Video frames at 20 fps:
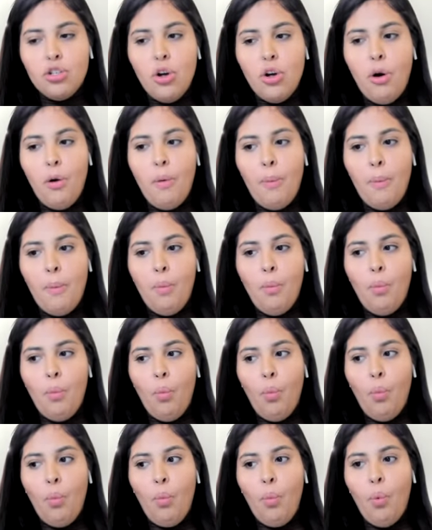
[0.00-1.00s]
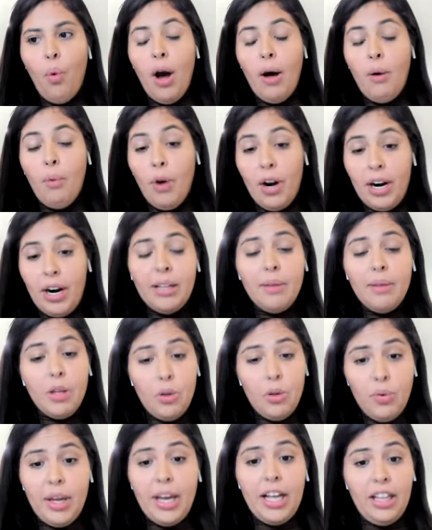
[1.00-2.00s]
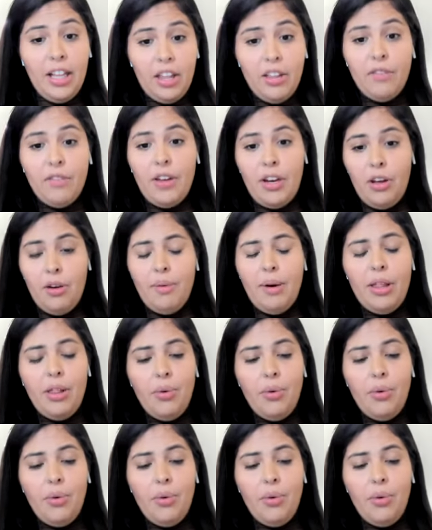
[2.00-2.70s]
So what we're gonna be doing another video,